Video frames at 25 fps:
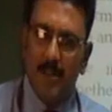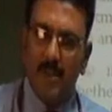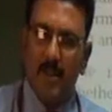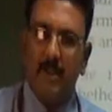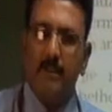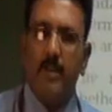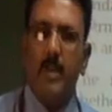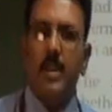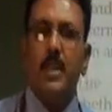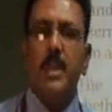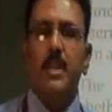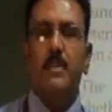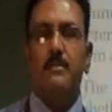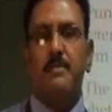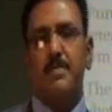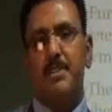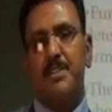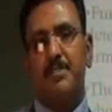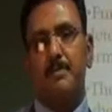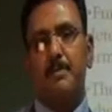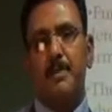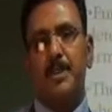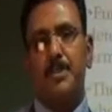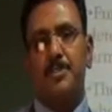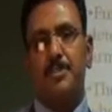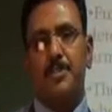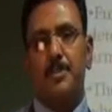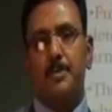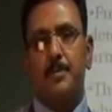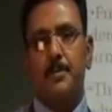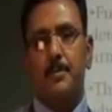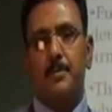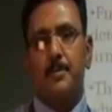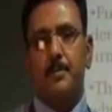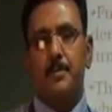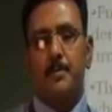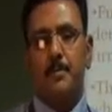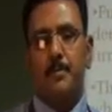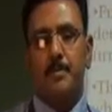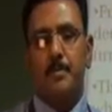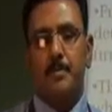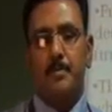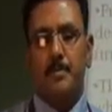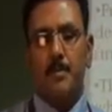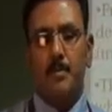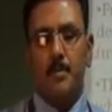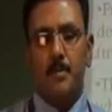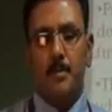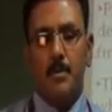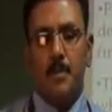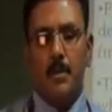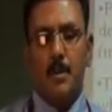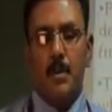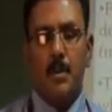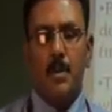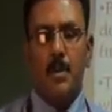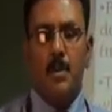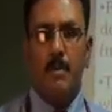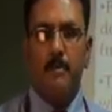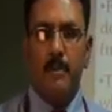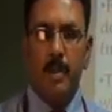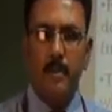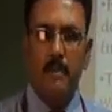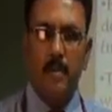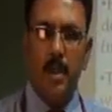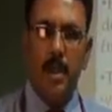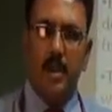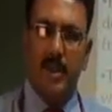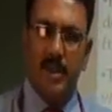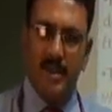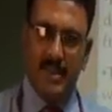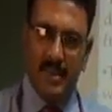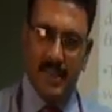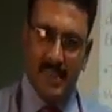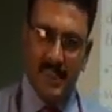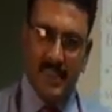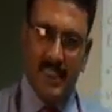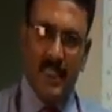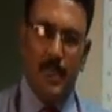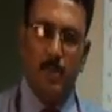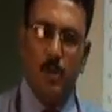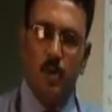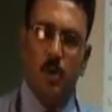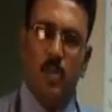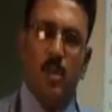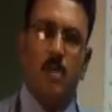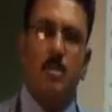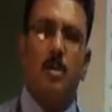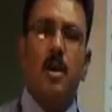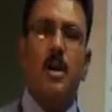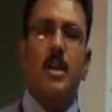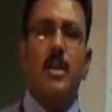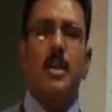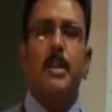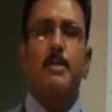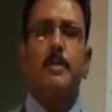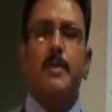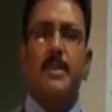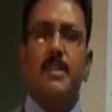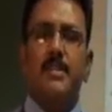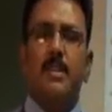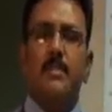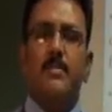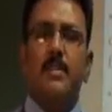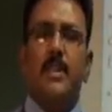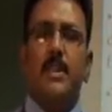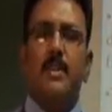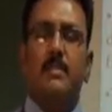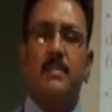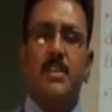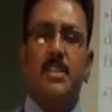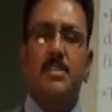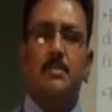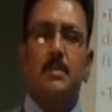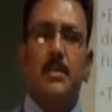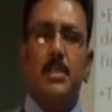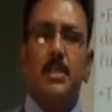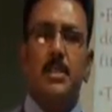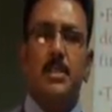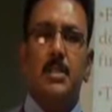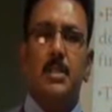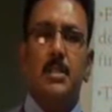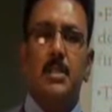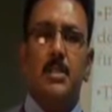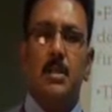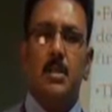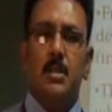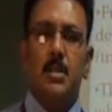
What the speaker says: price of any investment. When we are discussing about the market price of the investment,